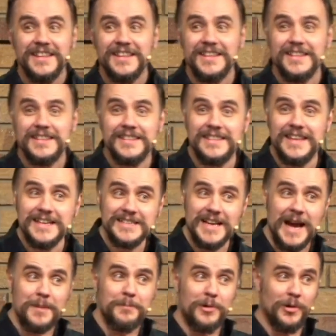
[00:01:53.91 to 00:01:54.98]
This
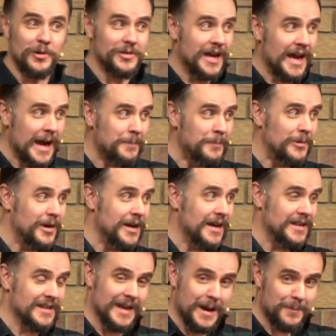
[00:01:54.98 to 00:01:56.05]
apple, the apple here,
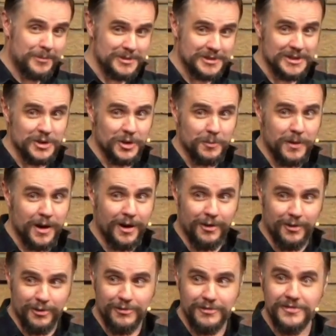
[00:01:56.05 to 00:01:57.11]
the apples in your
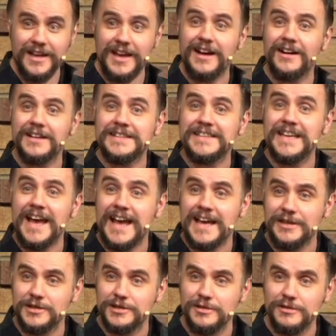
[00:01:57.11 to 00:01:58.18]
bowl, they are dead.
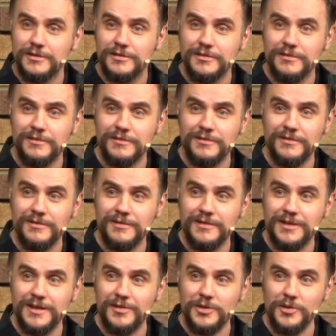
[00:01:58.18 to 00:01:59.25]

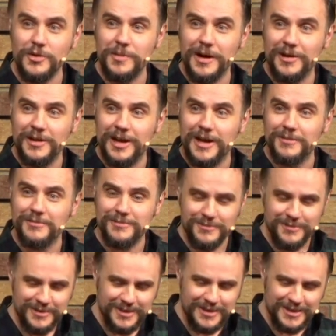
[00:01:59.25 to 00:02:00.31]
You ever thought about that?
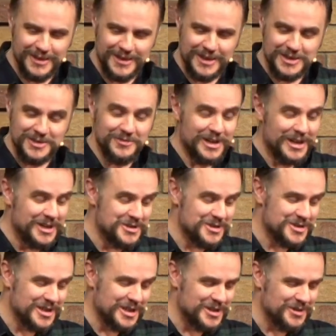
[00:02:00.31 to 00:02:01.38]
It's a really
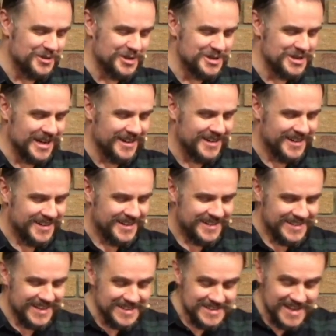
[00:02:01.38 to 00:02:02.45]
interesting thought, isn't it?
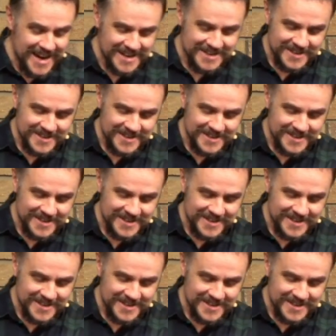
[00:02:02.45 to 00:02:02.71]
They're dead.